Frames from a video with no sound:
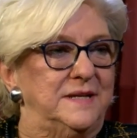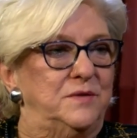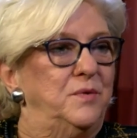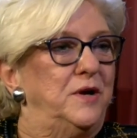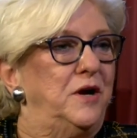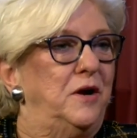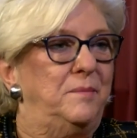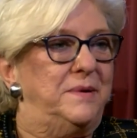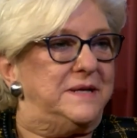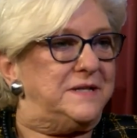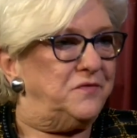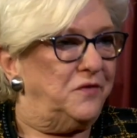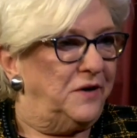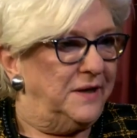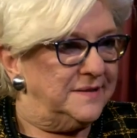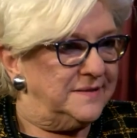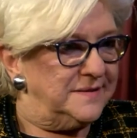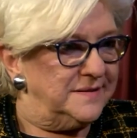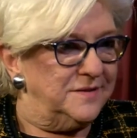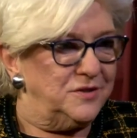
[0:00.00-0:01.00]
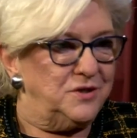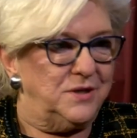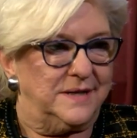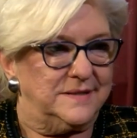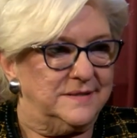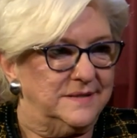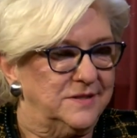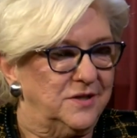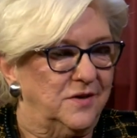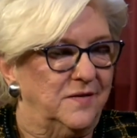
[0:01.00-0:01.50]
And we are best friends, the
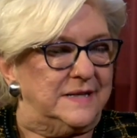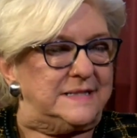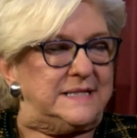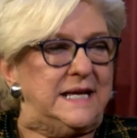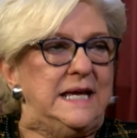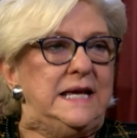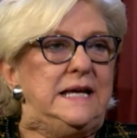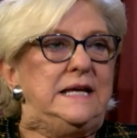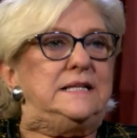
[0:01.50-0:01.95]
Czechs and Slovaks.